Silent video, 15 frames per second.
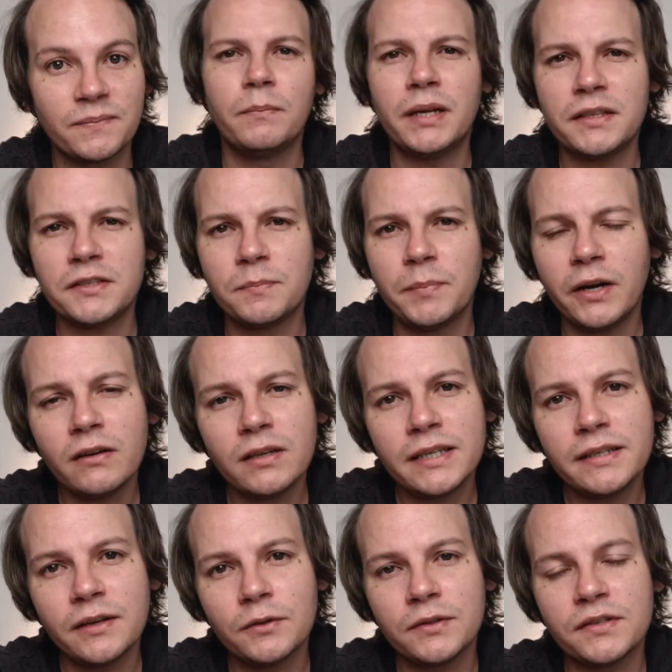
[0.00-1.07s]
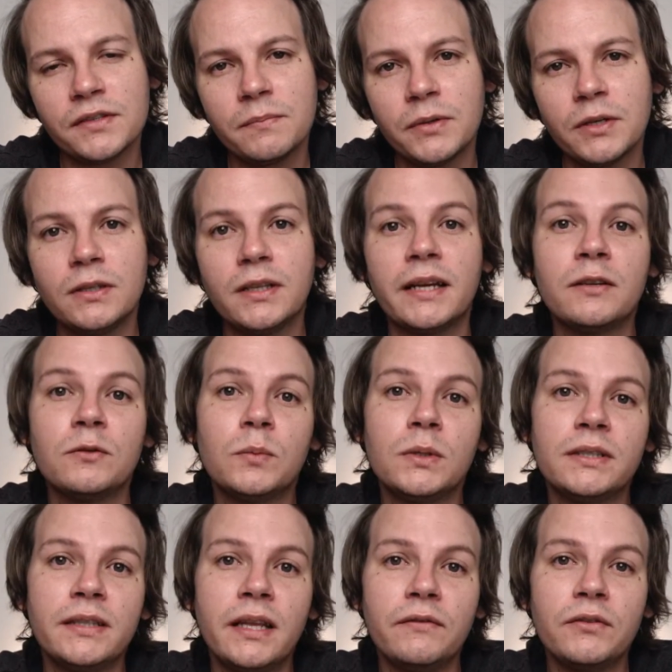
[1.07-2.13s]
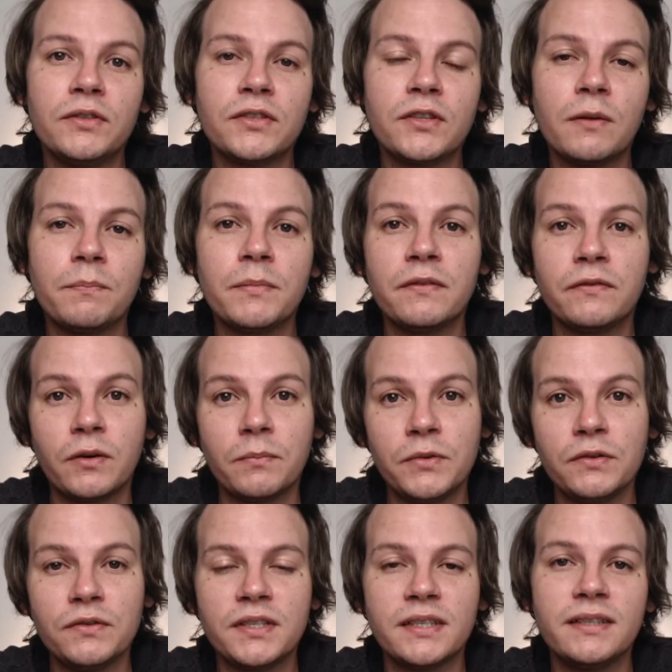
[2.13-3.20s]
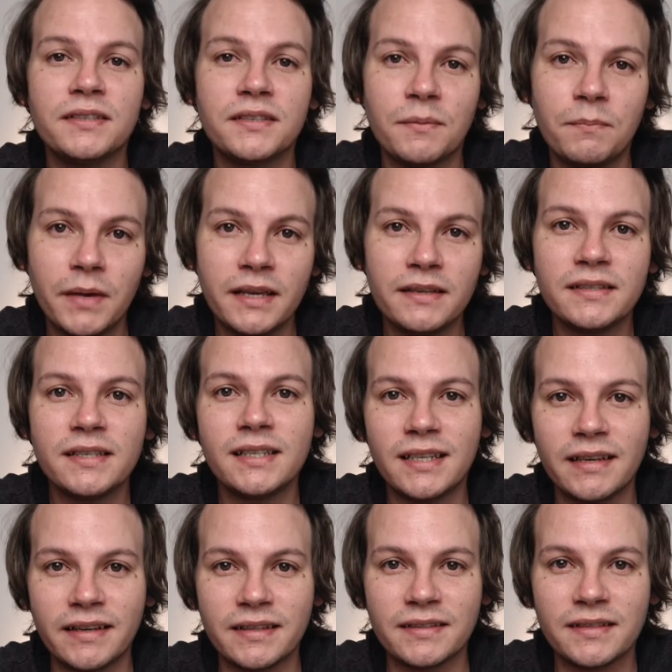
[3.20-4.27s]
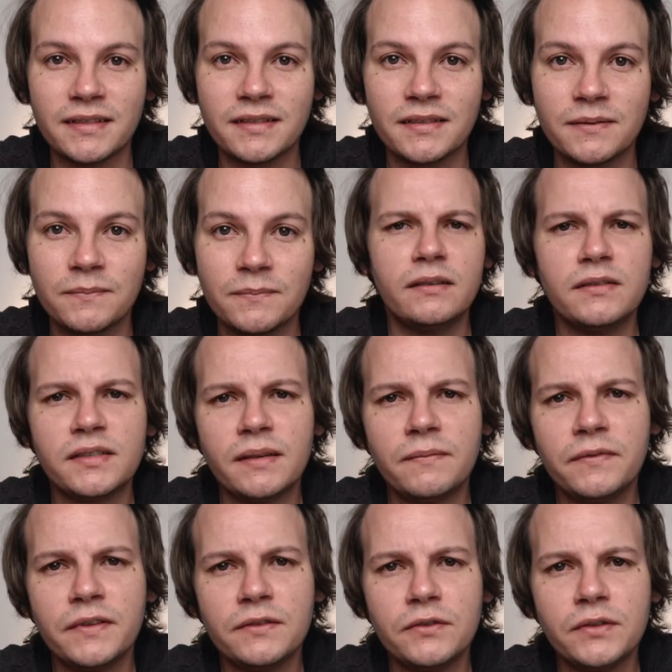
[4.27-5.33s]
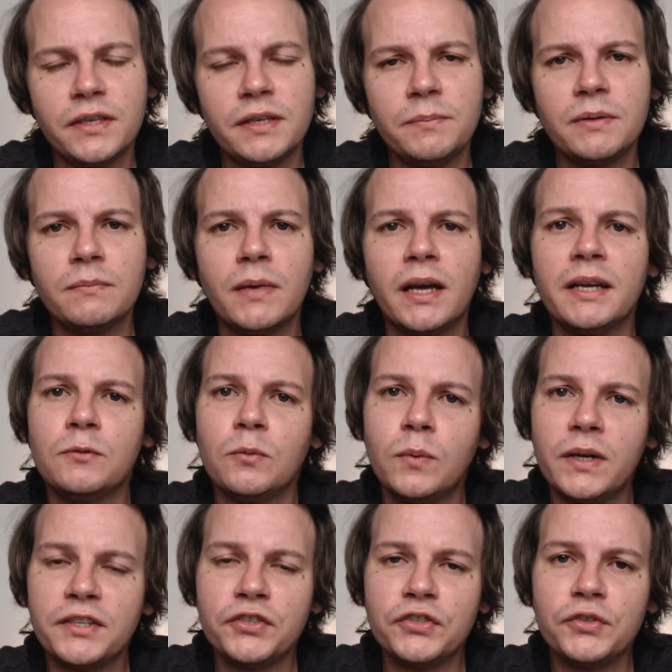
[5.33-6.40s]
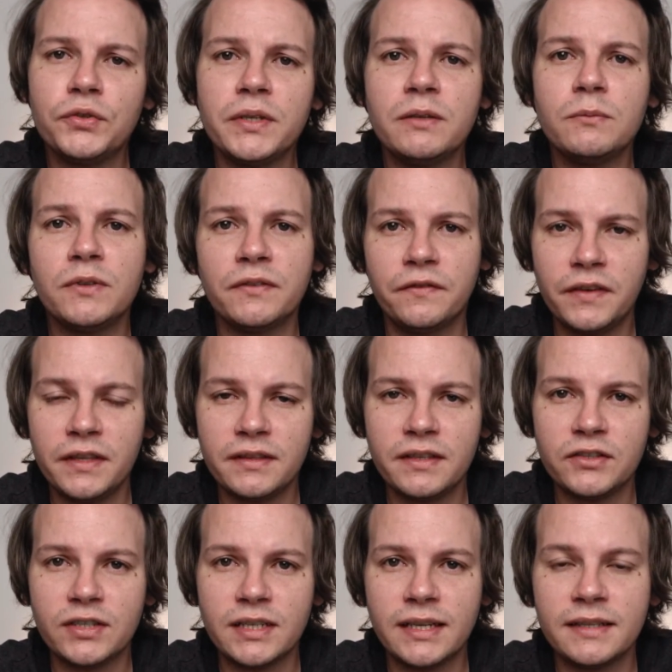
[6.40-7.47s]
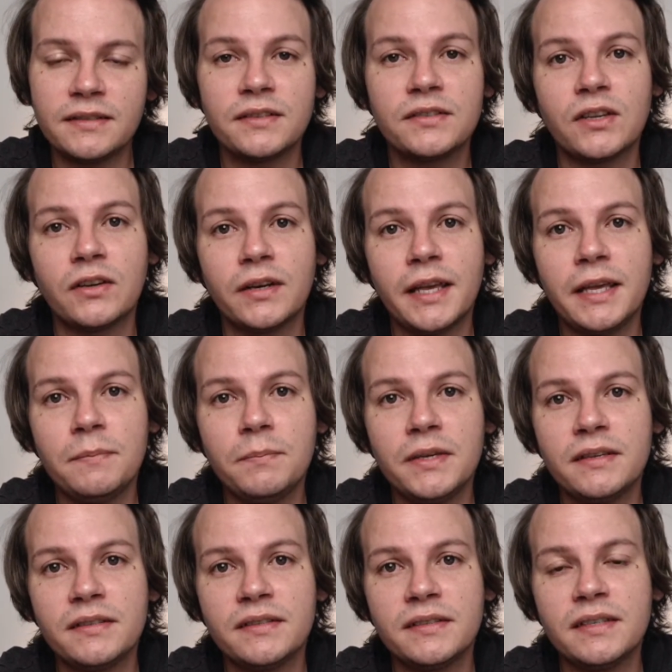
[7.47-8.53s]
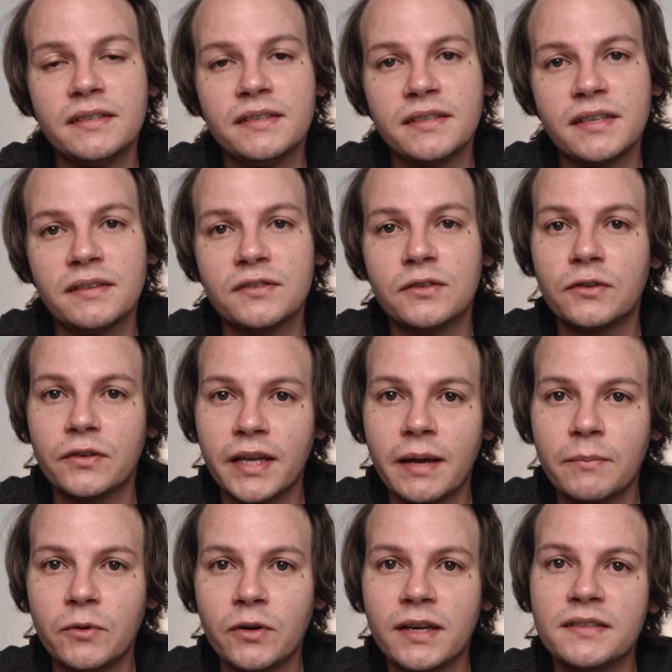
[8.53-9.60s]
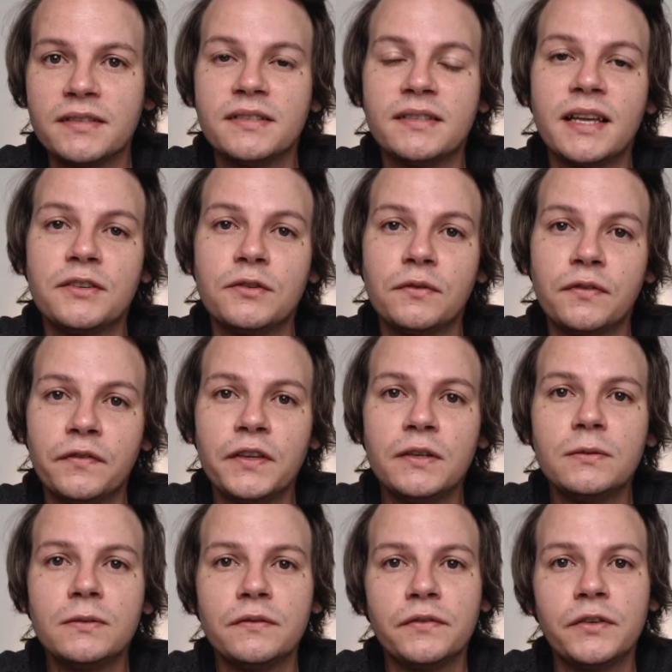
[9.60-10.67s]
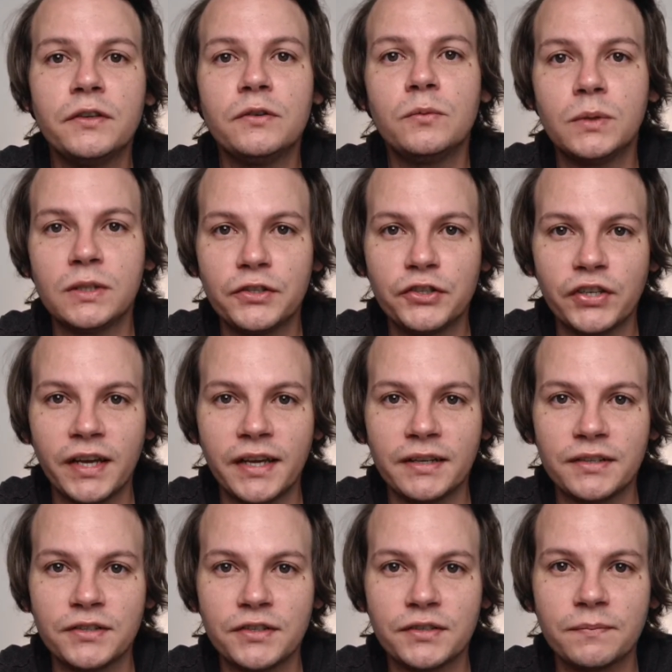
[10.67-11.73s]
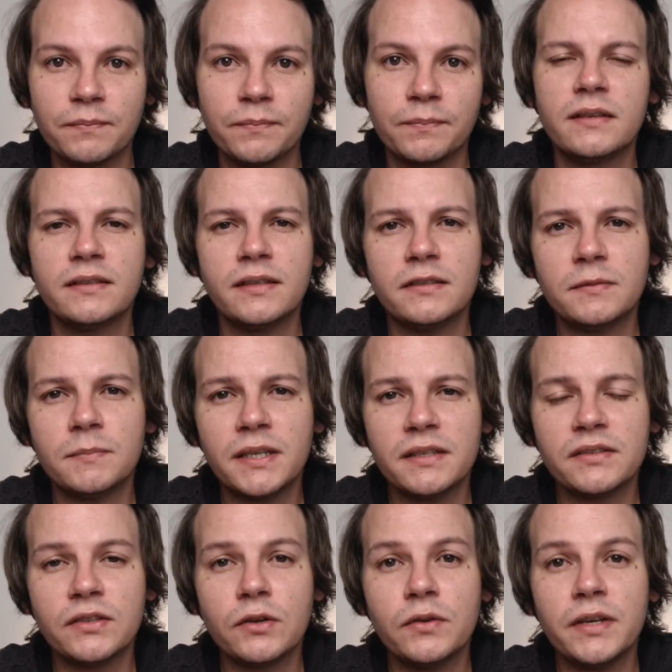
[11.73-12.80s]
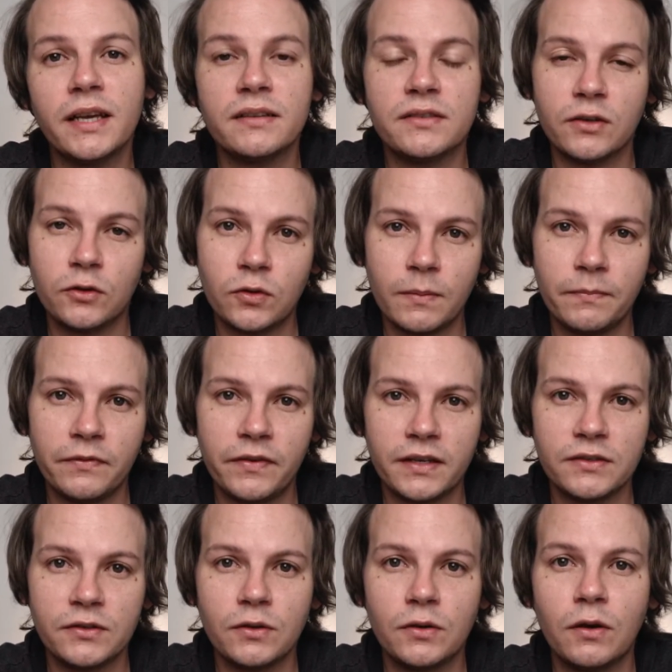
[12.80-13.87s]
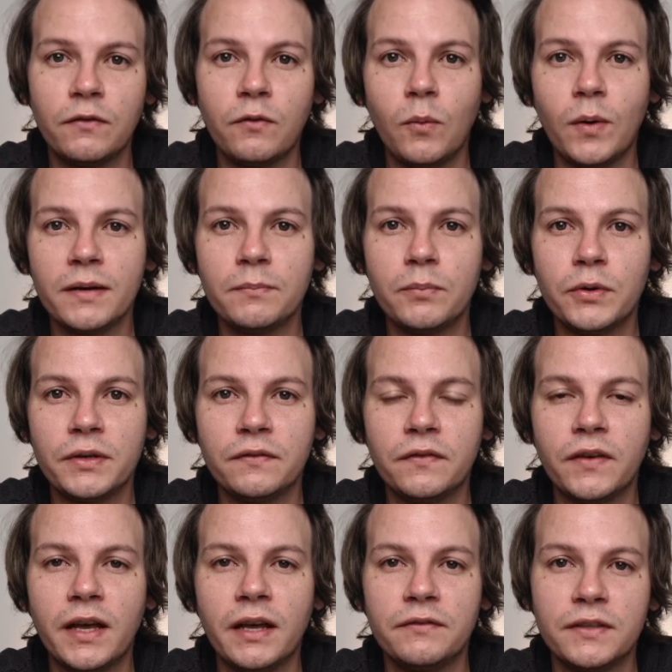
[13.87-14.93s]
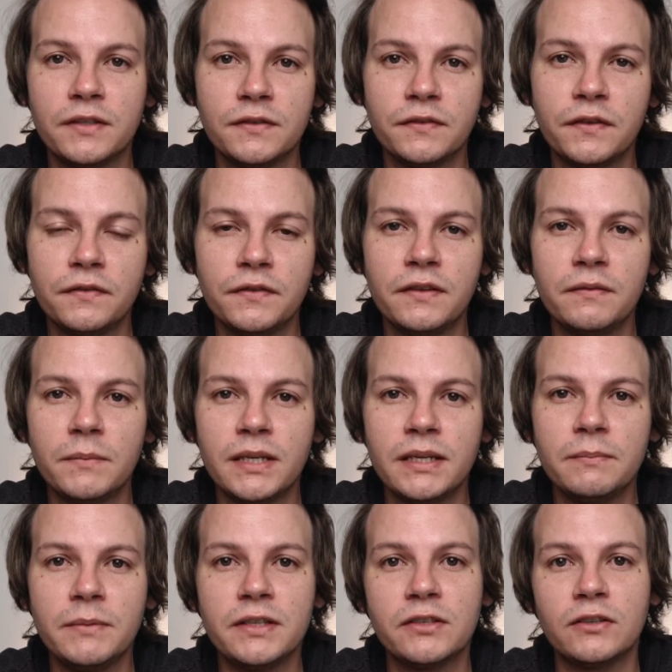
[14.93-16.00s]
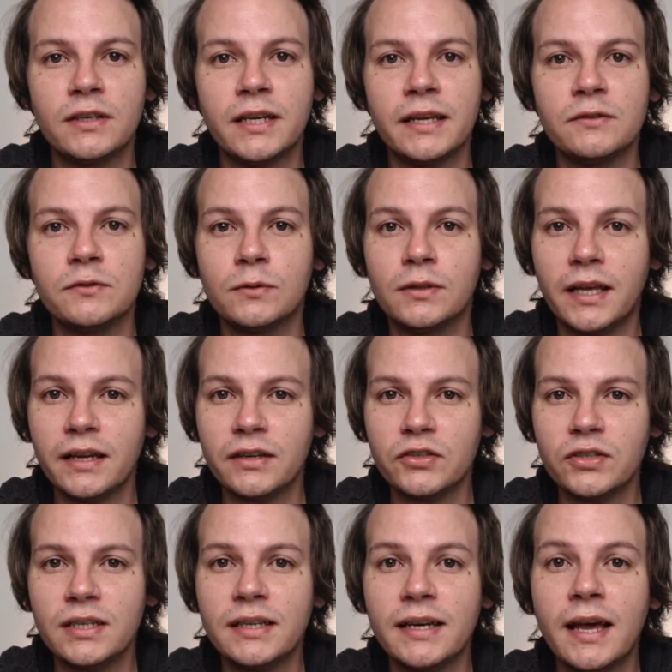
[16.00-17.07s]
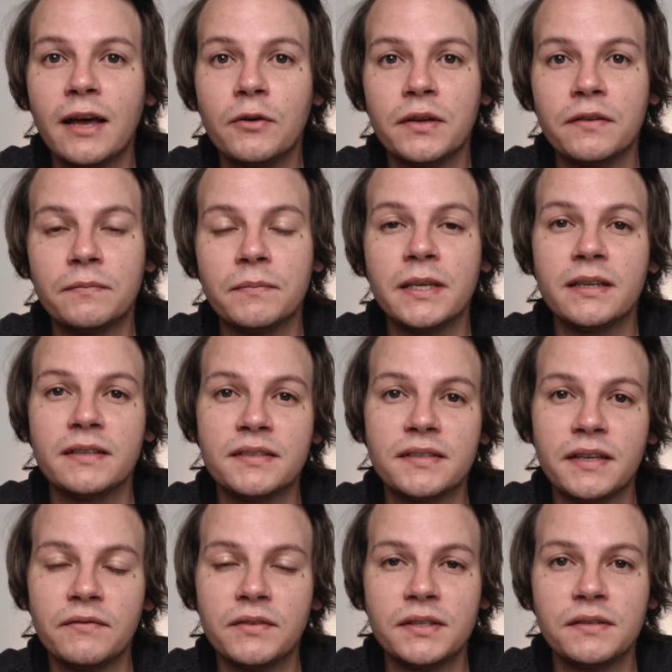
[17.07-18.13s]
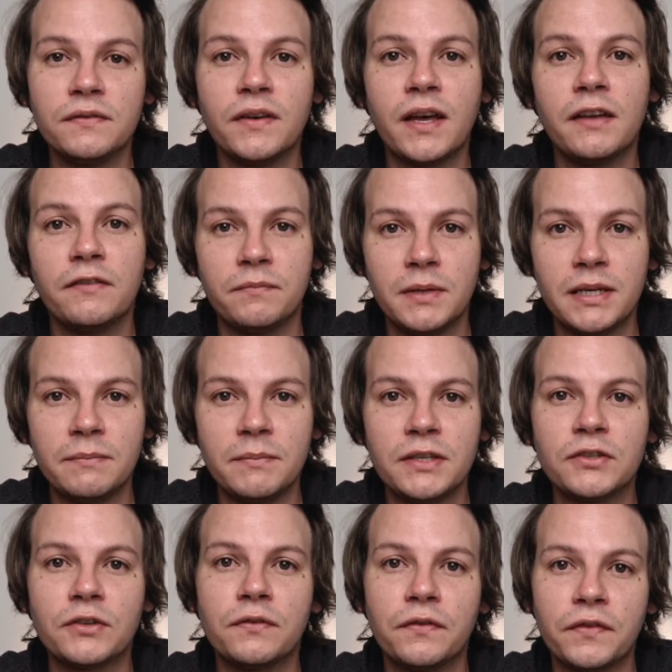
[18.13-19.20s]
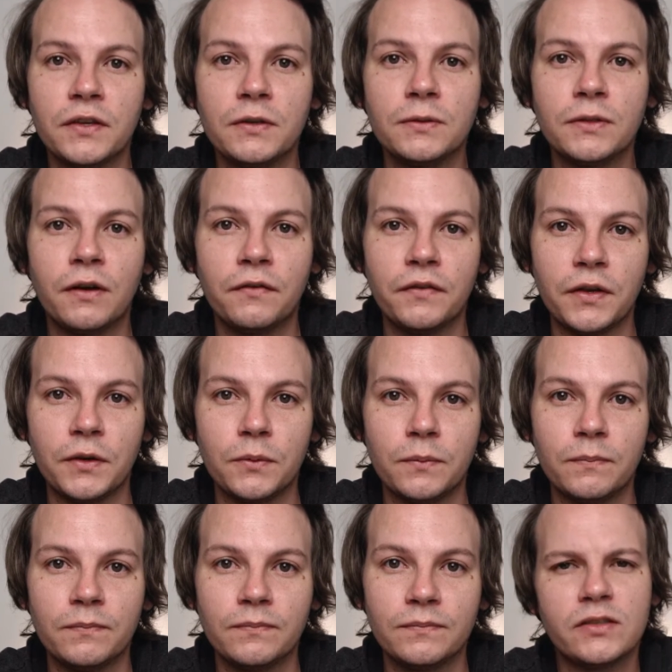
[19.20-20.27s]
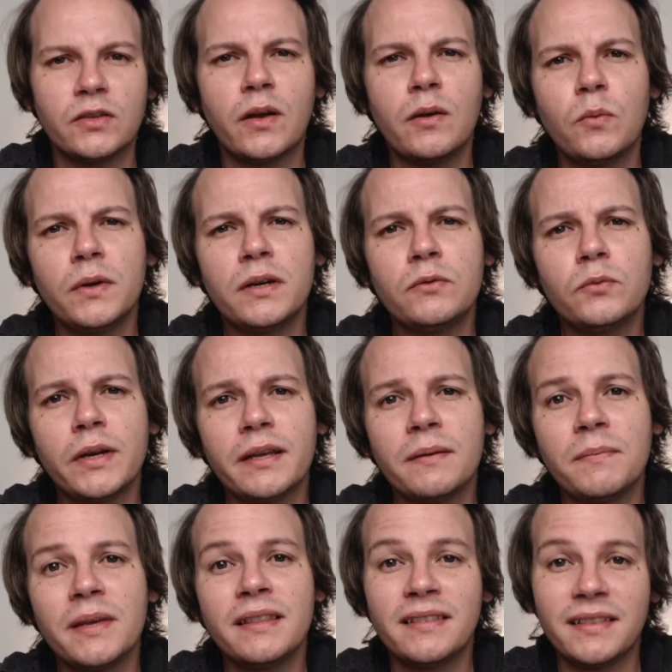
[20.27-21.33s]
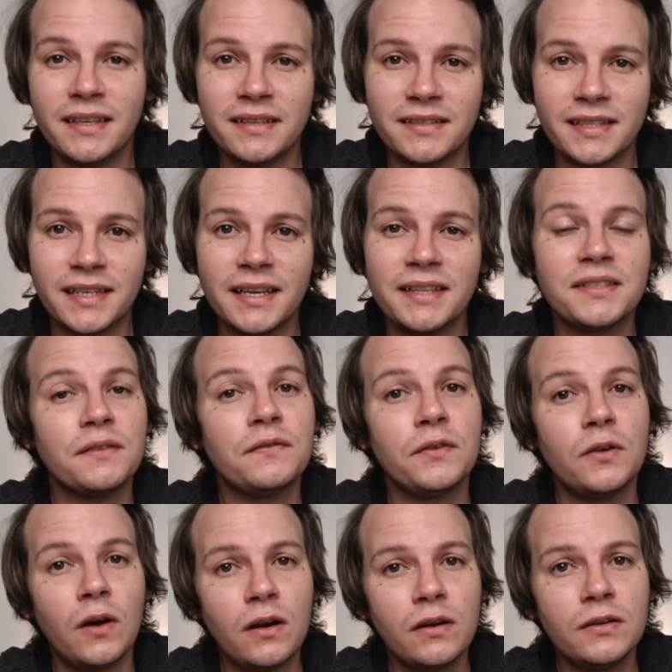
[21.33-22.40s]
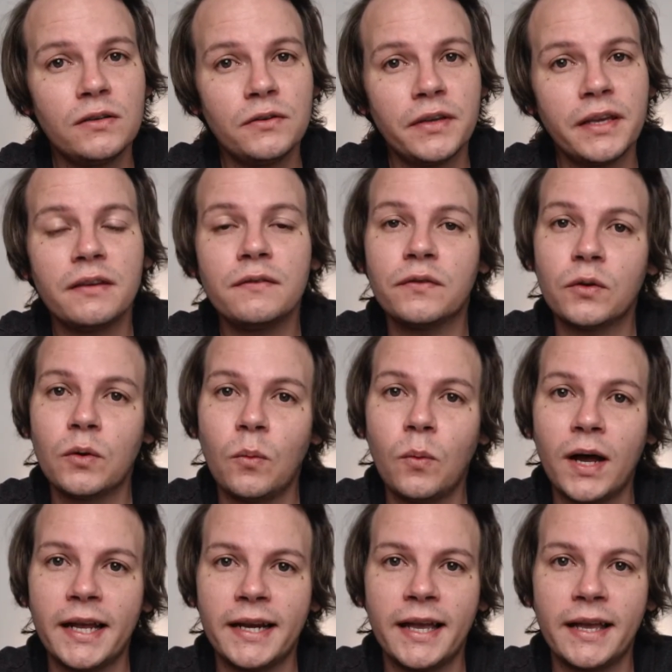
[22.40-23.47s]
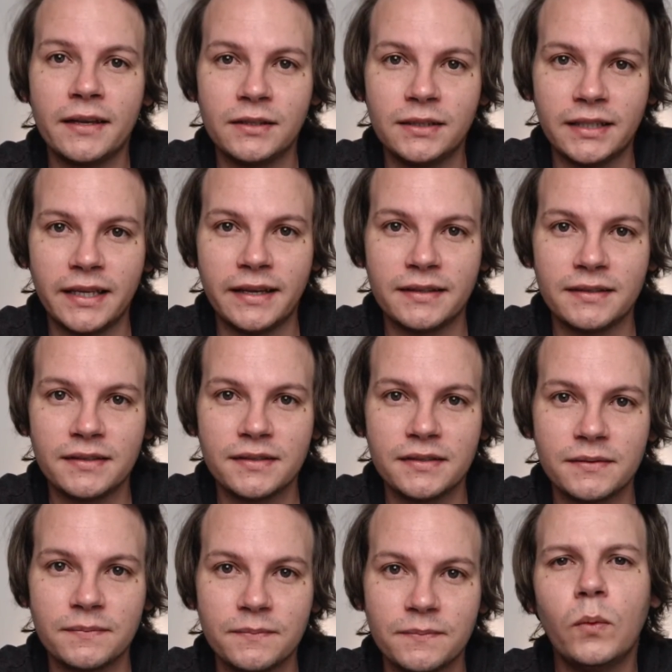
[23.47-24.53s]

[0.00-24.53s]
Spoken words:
But it's barely noticeable and it will never stop me from using this amazing lens. Now something to keep in mind when shooting with vintage lenses on APS-C sensor cameras is that your field of view will change. Since my Sony has a crop factor of 1.5, this 50mm lens will actually now give me a 75mm field of view. So I wouldn't recommend this lens if you are looking for a wide angle lens.